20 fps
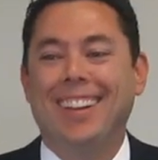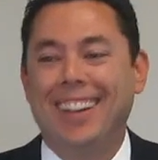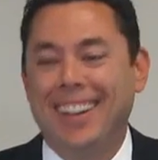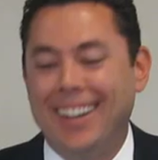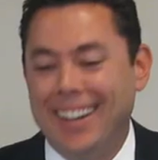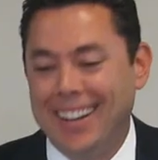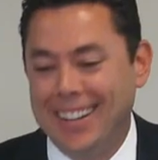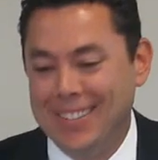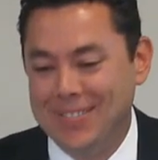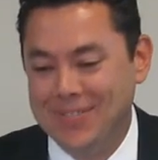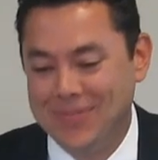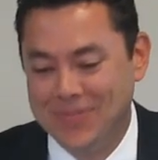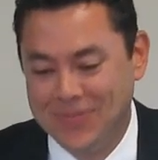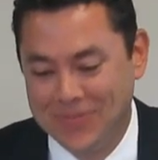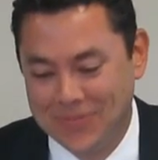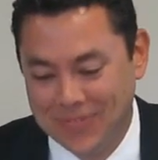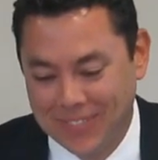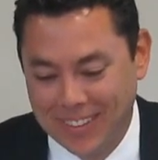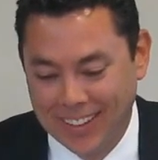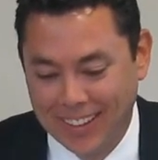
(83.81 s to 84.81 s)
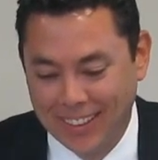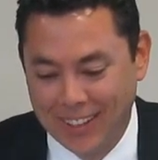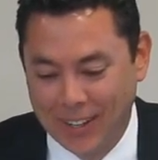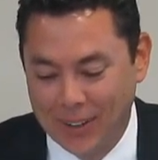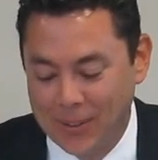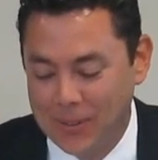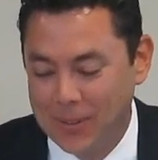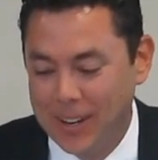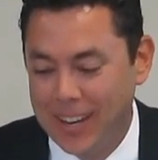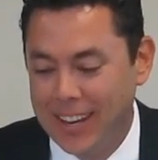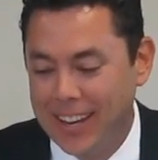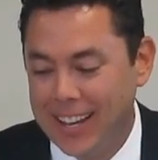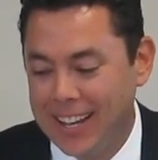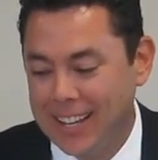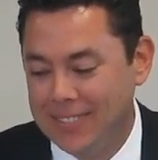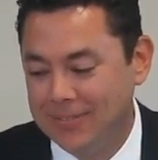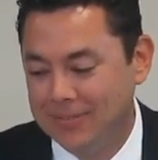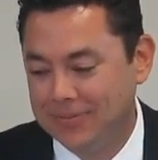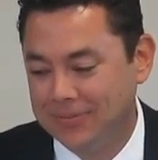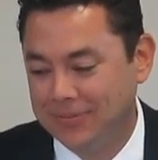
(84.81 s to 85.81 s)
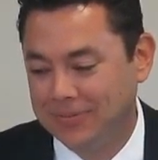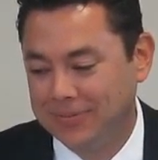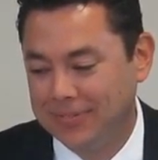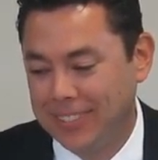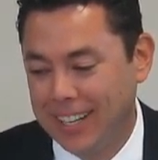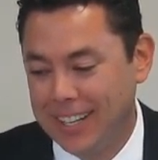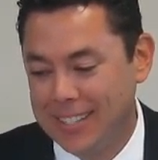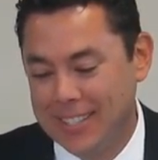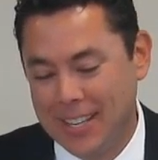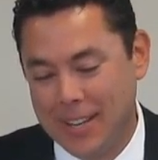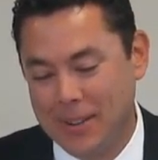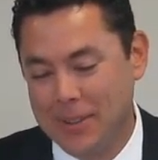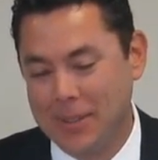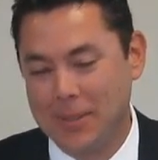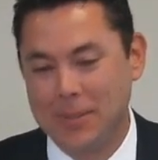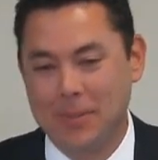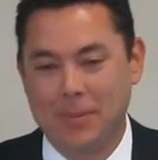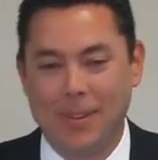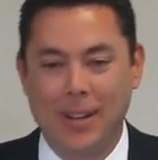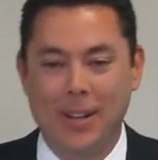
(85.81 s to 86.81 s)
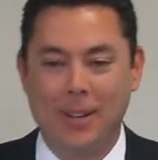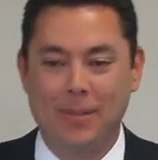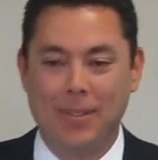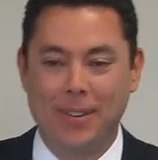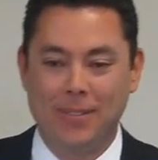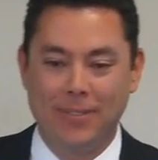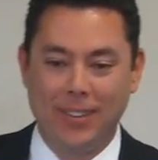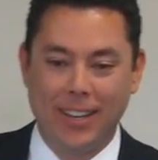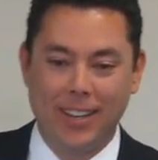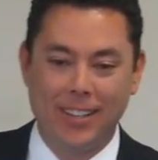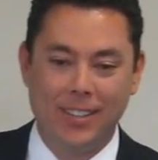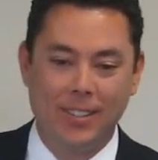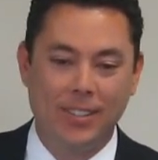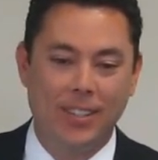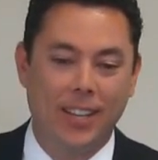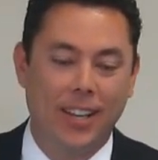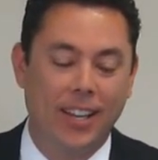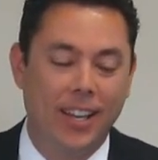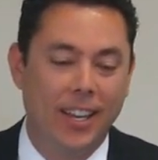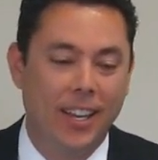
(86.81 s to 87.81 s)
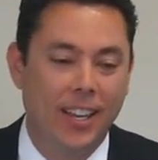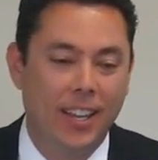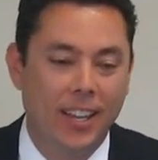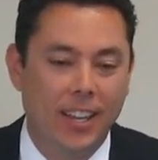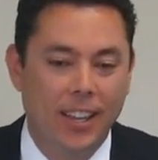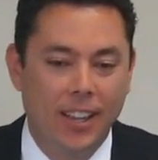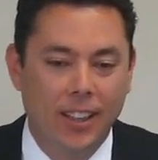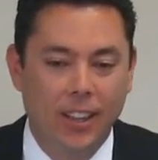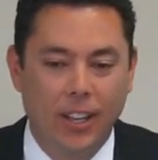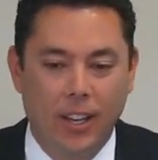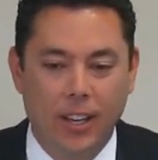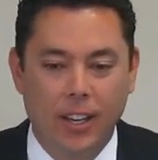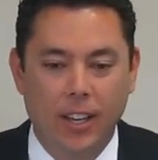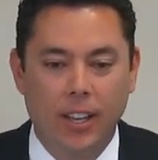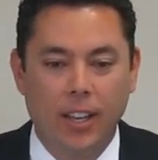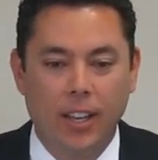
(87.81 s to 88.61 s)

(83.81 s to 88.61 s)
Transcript: Um, look, we, uh, I say that with a smile on my face. I, look,